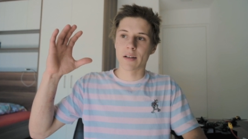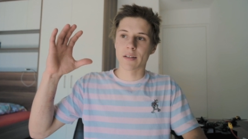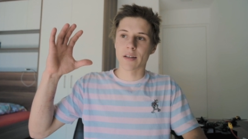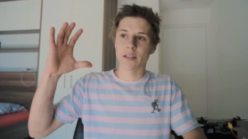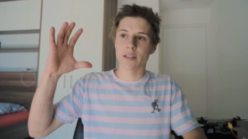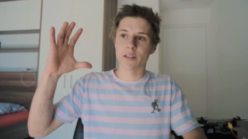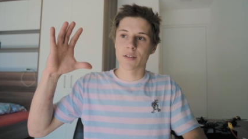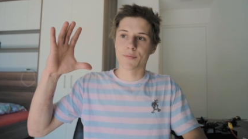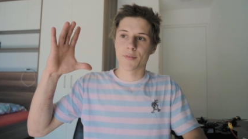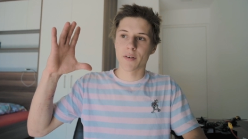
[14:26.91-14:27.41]
And
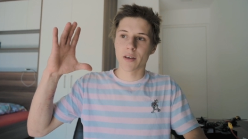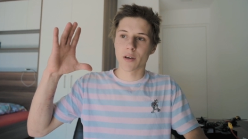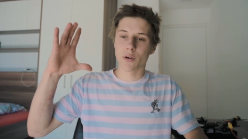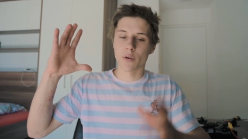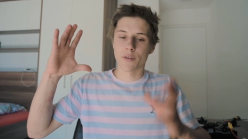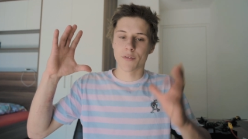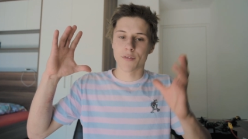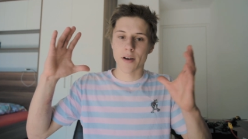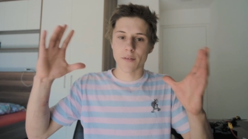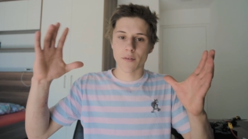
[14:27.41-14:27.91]
I just think
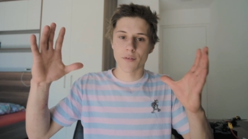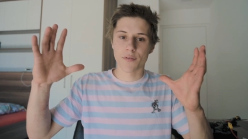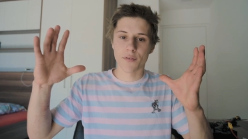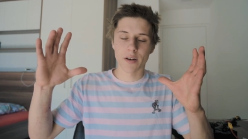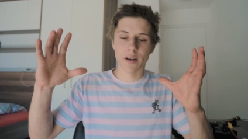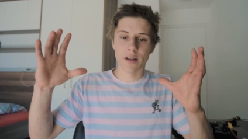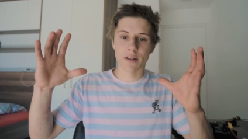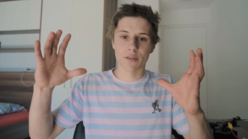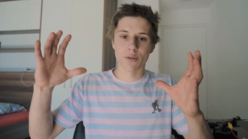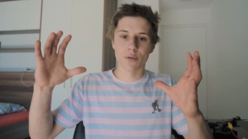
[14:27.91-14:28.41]
with
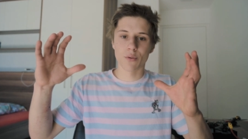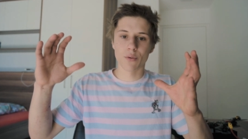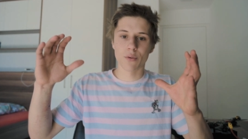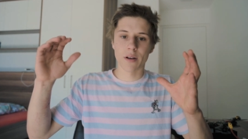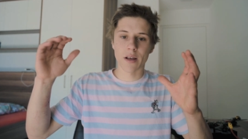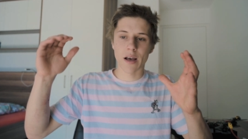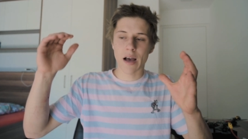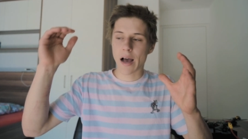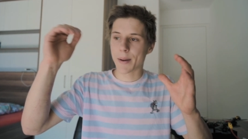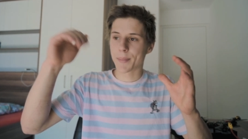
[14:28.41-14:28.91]
everything that you do,
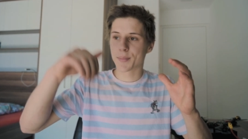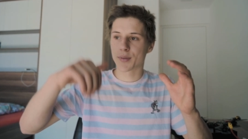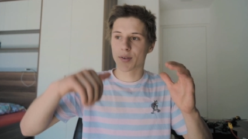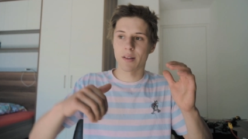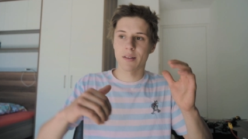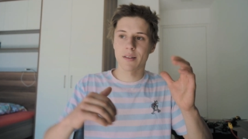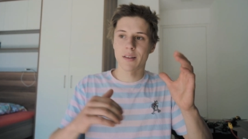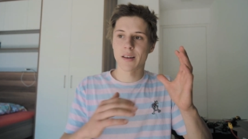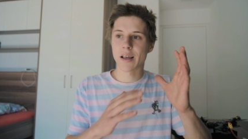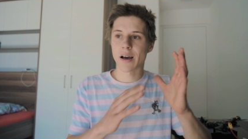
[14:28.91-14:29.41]
the ups
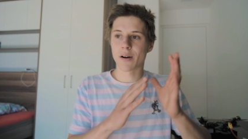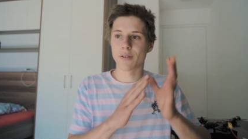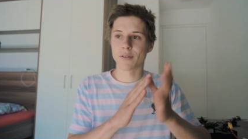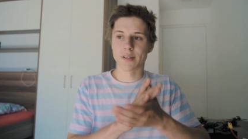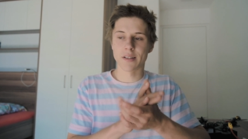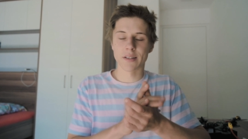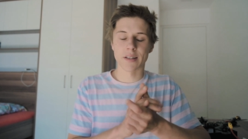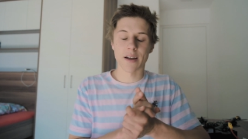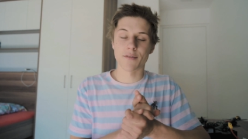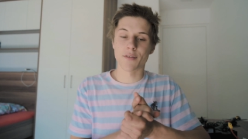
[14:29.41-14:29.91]
and the
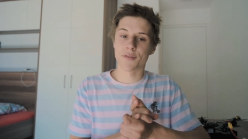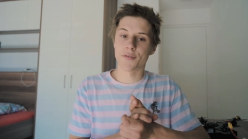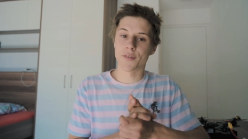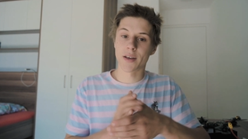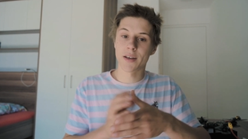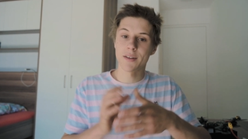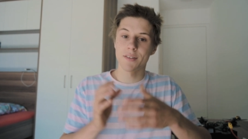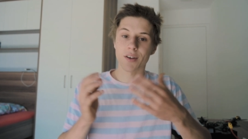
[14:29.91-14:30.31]
downs and everything,